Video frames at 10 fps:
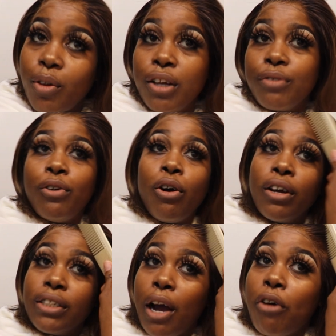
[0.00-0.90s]
as
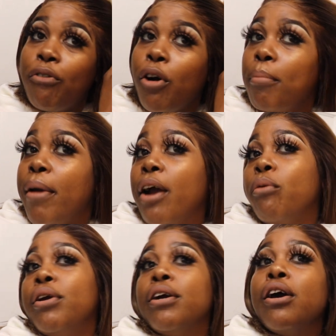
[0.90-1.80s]
far as how far
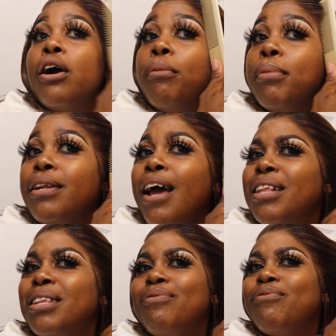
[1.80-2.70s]
back we can go. But
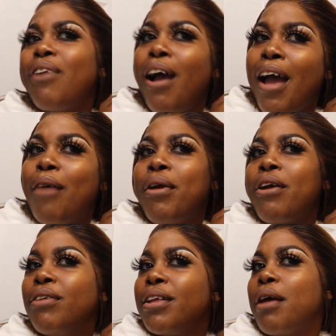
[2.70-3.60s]
that's fine. We
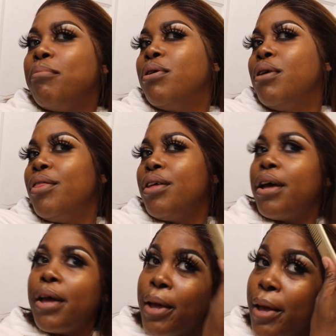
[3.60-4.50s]
ain't gonna let that bother
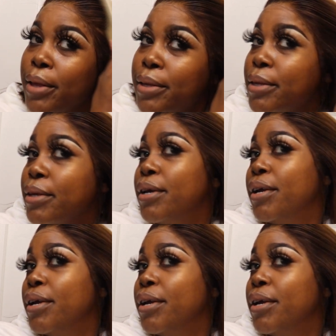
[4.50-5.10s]
us.